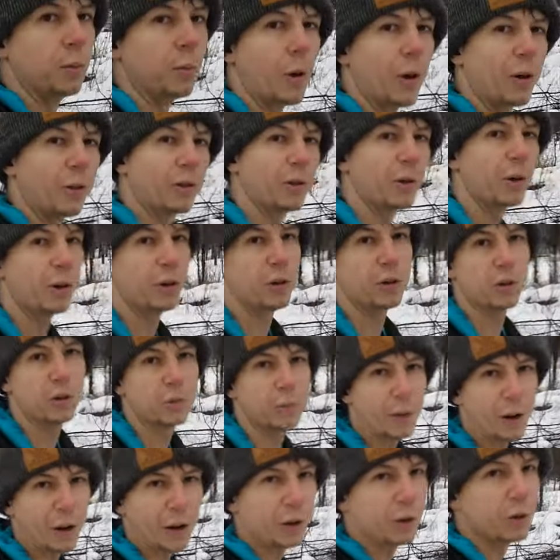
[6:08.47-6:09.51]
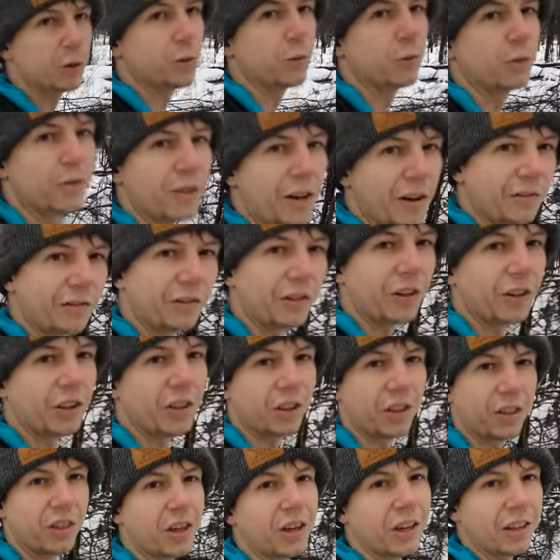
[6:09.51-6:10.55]
white-throated sparrows were definitely the
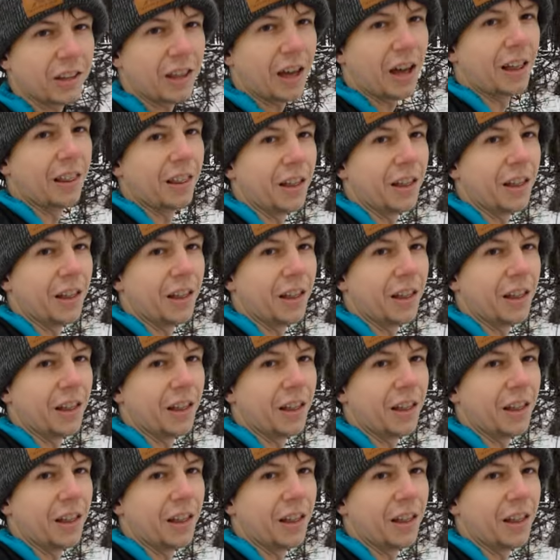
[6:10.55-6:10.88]
thing that